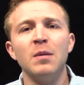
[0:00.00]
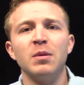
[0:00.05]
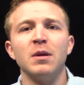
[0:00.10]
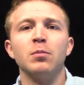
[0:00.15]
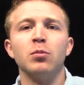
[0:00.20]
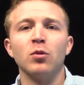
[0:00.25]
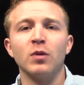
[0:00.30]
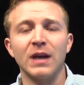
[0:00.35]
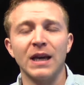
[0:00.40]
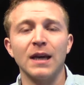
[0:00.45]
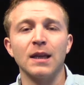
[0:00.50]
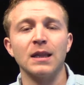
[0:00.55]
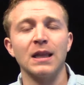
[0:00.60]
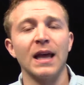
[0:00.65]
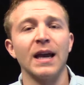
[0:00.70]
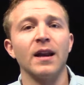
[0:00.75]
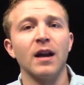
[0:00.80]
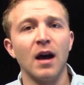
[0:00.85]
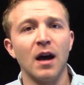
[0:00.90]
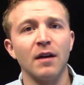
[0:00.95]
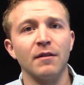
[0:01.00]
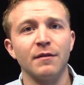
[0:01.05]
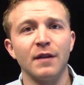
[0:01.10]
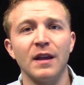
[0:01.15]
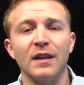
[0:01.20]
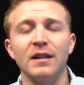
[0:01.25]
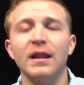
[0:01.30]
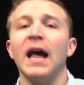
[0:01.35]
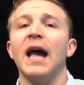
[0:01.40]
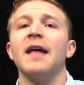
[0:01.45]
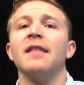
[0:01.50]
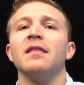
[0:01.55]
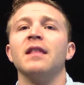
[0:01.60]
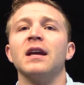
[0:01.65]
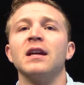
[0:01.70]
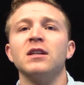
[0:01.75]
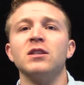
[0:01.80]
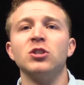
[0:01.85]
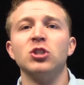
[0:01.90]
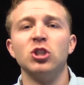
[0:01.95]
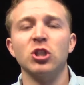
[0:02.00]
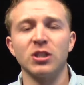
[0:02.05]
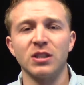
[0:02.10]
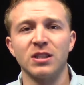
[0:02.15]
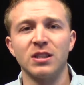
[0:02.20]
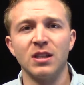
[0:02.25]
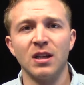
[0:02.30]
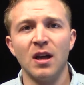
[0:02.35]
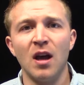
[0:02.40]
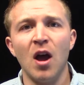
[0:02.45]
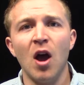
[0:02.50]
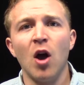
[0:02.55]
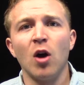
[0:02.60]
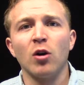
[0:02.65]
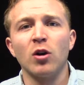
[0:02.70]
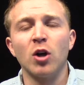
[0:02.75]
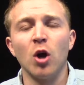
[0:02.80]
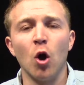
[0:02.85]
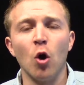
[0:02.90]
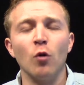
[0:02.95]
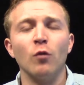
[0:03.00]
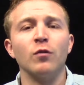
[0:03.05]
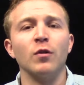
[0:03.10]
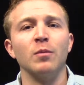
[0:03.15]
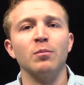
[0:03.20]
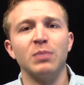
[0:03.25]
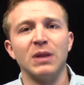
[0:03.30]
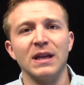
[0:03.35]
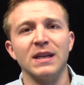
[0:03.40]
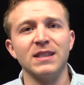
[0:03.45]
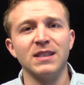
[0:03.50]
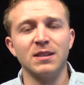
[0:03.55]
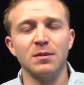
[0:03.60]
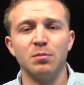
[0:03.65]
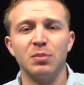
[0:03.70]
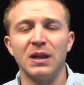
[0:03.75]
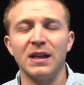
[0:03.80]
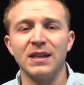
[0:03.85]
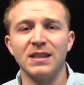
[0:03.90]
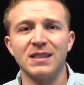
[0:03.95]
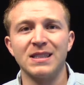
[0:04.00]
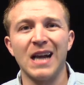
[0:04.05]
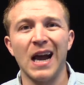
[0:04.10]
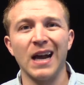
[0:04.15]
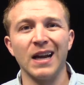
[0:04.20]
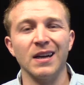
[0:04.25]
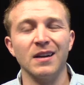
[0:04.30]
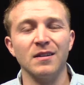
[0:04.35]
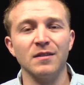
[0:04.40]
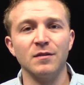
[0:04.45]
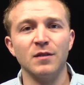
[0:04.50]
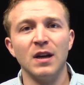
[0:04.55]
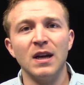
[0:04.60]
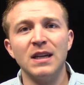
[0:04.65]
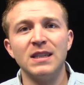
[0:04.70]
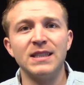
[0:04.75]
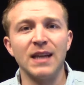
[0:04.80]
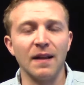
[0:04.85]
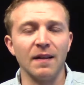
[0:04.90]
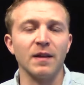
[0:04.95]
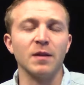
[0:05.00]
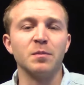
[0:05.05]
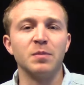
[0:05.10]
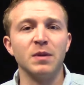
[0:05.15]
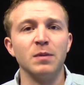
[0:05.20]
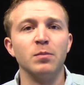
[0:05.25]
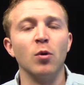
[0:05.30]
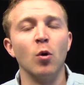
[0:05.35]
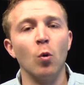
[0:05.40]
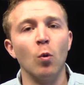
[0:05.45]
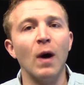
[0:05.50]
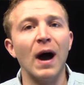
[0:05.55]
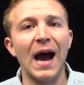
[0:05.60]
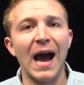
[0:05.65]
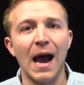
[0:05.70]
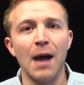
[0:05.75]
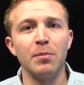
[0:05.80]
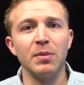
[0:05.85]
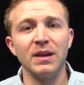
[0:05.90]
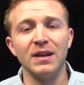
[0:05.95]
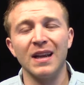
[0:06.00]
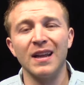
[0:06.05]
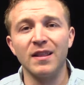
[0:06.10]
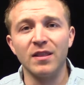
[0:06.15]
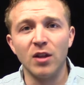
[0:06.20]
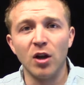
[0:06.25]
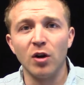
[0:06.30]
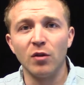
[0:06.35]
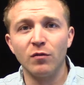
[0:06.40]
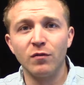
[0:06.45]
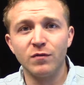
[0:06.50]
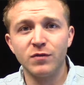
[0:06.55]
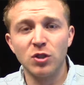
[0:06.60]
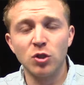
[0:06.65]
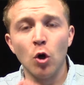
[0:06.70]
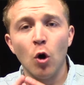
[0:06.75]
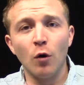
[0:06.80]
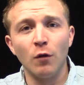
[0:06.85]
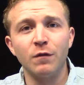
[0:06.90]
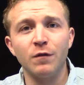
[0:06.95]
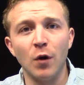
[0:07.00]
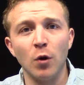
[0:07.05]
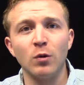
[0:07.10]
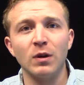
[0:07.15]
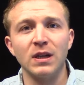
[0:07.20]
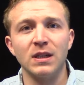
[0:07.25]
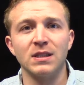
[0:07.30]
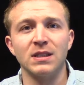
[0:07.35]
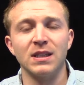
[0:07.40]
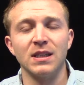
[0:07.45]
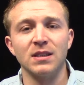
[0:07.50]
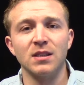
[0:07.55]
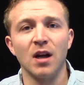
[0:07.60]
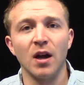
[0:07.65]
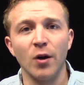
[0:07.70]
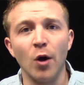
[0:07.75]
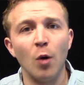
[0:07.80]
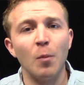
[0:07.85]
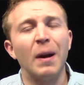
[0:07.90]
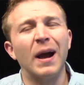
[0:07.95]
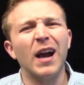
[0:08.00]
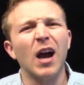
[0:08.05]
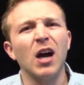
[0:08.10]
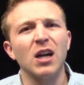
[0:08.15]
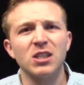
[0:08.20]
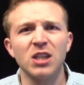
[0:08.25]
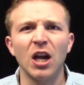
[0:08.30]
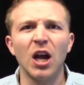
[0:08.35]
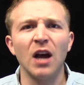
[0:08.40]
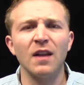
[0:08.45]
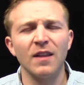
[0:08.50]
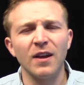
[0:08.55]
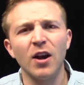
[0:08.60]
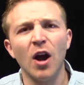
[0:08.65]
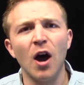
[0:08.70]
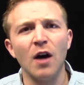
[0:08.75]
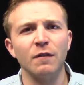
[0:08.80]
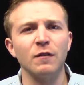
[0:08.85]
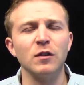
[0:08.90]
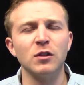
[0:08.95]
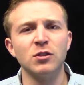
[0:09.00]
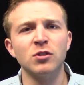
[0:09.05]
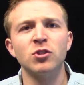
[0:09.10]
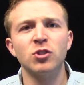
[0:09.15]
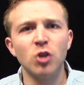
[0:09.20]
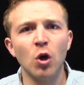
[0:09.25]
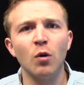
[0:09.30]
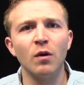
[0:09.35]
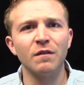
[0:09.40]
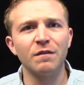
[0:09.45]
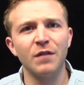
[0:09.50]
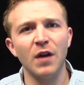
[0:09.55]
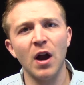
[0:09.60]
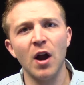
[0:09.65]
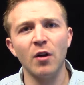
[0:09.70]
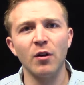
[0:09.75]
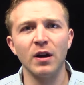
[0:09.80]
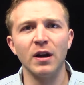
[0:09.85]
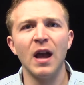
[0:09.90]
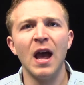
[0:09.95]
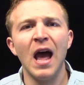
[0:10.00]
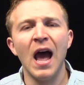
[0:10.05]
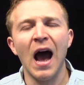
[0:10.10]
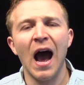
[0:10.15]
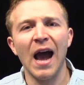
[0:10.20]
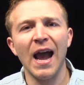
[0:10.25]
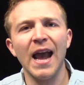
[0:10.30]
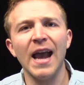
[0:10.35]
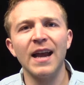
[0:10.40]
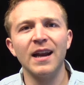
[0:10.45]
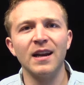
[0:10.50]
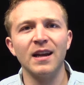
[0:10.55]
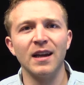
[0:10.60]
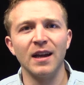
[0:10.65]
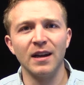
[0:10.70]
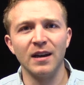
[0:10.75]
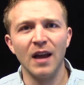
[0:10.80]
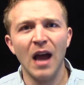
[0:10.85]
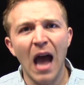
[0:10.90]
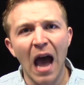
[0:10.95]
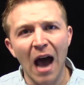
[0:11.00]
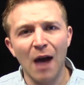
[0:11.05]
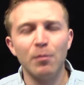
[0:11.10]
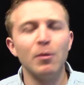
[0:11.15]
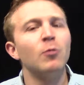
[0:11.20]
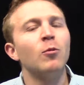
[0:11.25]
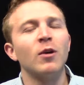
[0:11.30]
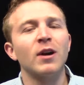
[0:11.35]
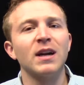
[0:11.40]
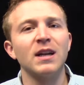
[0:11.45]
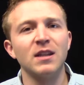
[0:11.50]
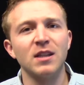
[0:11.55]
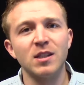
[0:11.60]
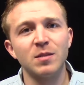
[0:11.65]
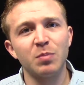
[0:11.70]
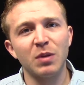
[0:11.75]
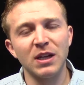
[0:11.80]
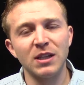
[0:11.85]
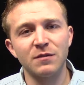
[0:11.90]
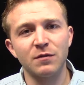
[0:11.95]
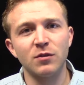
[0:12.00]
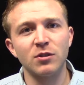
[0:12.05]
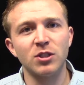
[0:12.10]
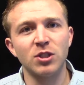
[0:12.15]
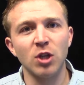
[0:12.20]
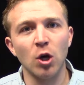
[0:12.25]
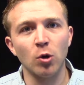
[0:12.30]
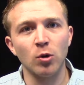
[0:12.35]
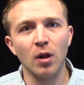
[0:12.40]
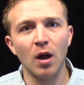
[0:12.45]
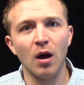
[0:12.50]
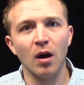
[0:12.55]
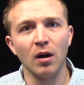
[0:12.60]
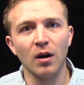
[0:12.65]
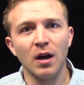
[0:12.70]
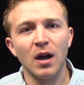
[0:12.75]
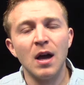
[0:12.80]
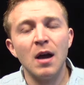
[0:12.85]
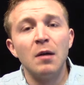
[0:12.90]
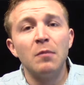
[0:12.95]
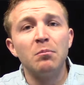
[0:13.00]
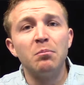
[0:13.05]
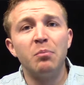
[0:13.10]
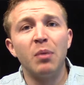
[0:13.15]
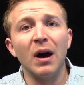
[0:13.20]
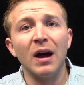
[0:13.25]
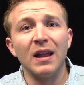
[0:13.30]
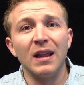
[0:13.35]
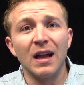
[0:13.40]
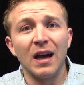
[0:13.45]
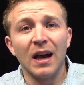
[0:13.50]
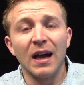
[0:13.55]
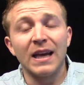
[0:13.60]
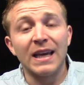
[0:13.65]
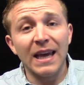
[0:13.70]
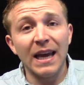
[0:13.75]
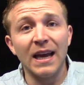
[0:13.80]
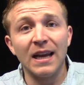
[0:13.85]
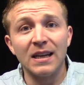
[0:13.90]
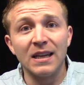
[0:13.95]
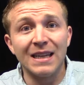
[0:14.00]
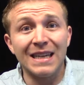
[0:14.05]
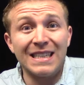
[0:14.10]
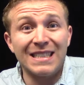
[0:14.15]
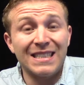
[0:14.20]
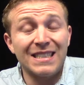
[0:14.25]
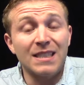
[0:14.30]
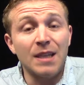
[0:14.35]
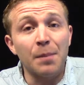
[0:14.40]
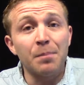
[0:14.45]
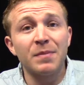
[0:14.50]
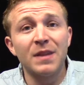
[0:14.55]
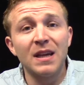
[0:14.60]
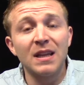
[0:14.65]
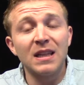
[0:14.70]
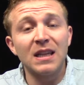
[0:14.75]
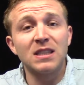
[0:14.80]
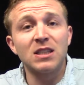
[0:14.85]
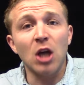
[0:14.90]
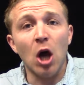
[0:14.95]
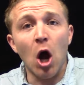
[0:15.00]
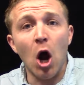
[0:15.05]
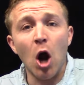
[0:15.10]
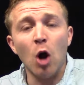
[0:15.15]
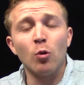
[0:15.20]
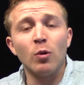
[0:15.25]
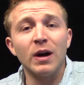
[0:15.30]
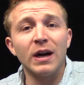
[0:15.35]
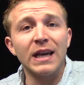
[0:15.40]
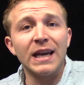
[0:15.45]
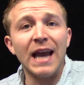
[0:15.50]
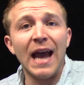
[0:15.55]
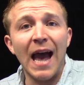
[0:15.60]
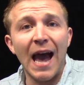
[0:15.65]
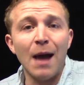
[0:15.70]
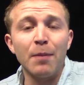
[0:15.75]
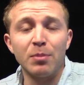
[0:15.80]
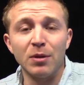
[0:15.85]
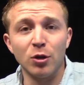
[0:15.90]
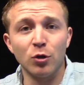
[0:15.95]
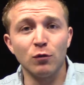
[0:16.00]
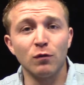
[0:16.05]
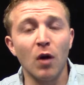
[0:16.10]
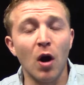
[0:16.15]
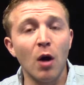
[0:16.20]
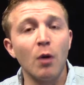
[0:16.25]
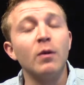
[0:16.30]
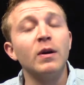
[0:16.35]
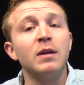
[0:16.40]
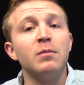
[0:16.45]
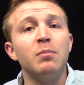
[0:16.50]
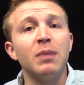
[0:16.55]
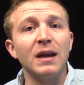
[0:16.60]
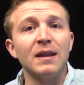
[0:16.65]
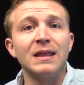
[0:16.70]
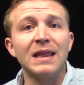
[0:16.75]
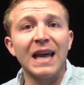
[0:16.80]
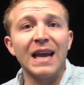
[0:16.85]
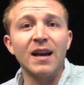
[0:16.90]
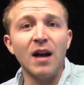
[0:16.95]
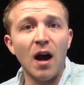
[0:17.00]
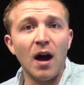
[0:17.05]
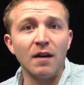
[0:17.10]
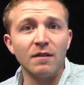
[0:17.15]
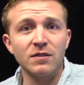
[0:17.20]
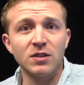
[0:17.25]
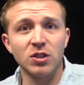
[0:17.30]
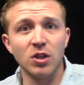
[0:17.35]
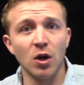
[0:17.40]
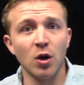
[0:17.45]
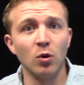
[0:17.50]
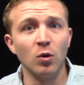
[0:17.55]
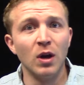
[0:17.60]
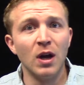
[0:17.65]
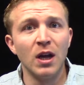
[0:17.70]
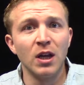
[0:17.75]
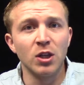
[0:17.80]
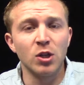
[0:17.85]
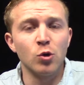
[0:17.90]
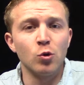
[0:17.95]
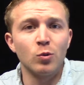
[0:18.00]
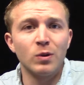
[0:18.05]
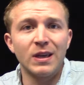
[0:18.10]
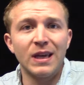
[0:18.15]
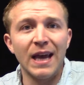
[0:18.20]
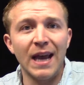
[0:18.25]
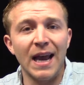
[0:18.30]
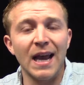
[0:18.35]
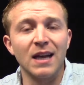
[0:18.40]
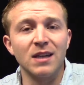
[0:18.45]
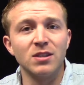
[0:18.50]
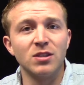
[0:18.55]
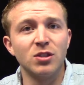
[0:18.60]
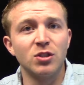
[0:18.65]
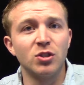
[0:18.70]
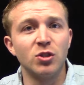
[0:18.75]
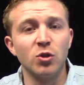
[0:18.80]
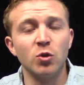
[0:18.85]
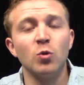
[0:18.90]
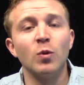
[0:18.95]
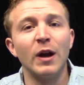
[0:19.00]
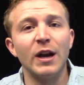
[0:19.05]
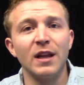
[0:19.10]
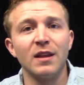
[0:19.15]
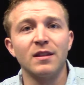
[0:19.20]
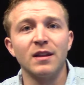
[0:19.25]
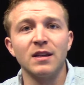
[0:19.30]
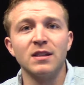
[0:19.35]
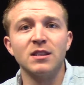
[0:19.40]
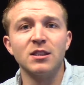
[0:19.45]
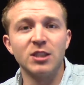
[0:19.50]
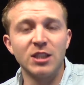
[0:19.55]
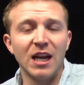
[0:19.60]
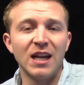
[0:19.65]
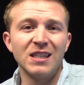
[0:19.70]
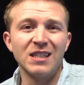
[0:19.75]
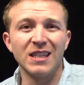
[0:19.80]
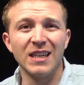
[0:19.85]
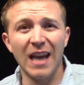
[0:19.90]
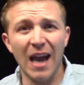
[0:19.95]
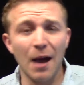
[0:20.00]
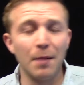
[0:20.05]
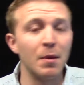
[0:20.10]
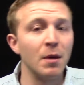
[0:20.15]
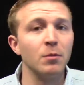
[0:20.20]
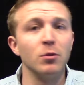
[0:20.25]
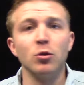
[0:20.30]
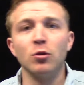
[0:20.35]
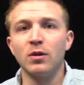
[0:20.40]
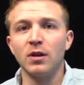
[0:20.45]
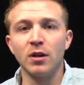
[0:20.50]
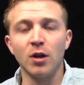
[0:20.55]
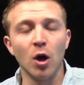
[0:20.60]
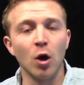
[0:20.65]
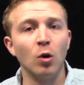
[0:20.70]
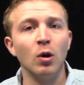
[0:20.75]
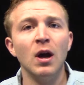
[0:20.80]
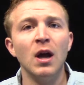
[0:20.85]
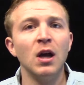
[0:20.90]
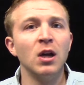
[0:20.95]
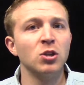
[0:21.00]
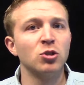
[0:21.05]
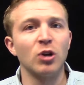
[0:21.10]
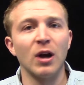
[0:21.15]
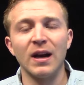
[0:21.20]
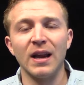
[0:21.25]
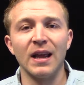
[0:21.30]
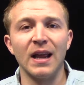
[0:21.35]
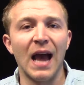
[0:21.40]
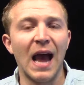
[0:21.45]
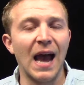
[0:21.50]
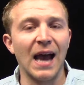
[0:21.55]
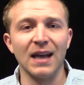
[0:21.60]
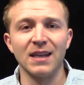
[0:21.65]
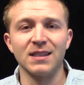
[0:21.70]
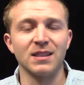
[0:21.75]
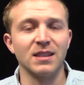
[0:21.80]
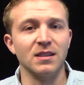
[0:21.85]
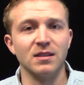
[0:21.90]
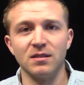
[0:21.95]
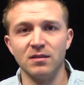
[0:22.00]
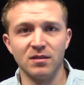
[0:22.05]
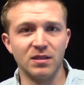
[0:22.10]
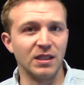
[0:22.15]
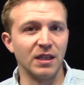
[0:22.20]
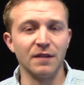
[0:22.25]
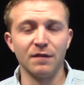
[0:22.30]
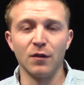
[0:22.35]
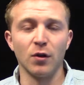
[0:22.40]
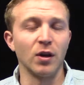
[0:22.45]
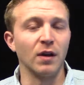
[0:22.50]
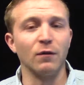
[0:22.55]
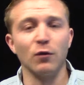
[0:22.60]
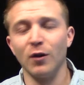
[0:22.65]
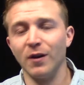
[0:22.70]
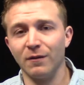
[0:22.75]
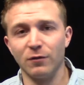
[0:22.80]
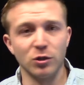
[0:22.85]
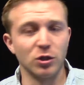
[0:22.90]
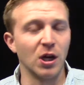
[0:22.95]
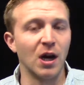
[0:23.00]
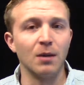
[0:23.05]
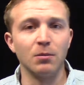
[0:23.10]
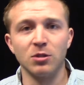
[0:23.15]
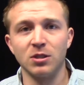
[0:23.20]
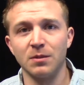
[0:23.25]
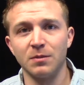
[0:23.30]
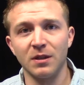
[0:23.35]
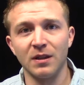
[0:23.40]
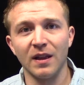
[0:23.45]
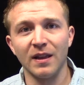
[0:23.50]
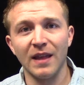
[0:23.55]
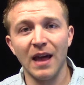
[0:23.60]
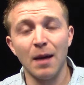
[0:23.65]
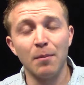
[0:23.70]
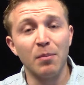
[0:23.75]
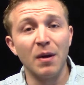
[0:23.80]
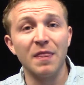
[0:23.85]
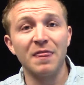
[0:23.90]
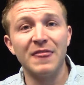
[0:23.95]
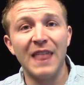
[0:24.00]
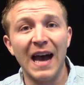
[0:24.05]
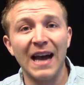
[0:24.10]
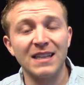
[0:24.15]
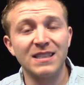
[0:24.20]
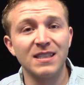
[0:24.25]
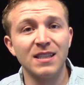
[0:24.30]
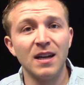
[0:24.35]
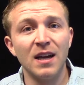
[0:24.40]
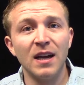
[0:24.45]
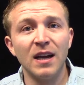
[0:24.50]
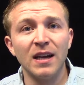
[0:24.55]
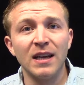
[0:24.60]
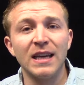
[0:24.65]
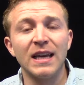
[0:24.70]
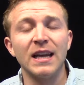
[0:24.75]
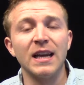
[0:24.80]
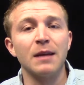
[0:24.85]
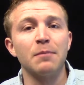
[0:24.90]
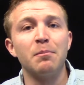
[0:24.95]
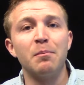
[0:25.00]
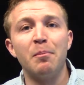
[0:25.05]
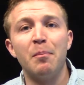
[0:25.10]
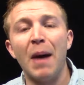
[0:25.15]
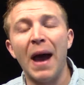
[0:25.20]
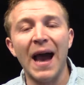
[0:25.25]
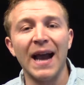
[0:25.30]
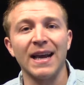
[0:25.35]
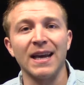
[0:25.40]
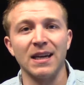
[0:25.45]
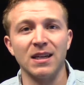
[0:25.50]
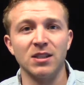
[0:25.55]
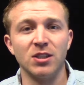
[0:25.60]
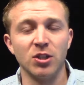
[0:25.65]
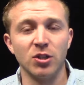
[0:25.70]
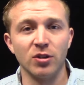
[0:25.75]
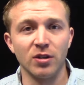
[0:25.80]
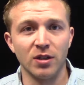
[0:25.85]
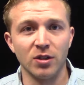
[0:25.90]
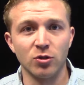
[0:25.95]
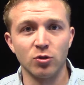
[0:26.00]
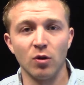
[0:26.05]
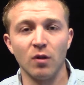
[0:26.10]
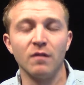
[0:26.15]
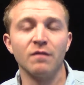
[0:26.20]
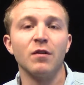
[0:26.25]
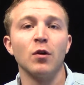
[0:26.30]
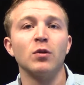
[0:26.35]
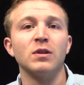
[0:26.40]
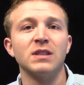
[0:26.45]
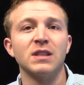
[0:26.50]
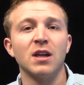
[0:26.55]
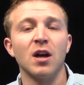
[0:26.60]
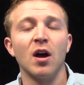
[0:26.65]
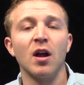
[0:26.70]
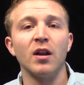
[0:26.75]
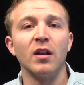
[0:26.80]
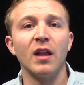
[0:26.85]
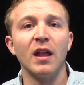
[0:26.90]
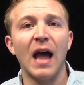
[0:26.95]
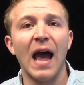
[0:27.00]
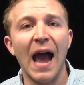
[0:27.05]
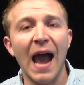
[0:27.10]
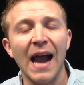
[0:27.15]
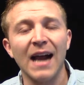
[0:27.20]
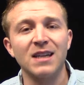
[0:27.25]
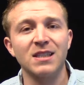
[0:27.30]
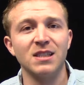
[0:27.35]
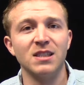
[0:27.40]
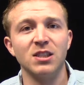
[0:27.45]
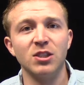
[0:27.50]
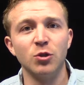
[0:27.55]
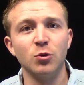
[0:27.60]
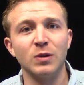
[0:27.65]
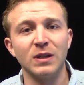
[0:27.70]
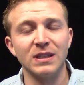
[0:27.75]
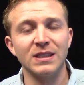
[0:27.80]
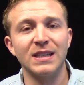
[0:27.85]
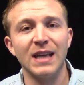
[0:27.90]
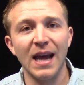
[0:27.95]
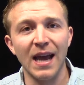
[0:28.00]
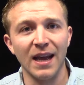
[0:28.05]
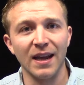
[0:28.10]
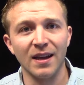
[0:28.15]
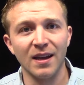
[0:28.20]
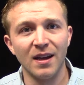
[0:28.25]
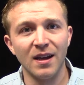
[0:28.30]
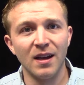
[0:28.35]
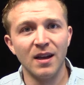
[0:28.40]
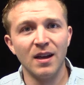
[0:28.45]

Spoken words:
people get laid off and they just go from place to place kind of telling people what happened, and their sole focus is on, oh my gosh, I got laid off and this is so unfair and I hate it and I've been working at this place for so long. But again, it's something that's already happened. You've already been laid off, so you can't do anything to change it. Yeah, maybe you could go try to ask and see if they'll give you a different job or something like that, but that's getting back into your control and focusing on actions you can take.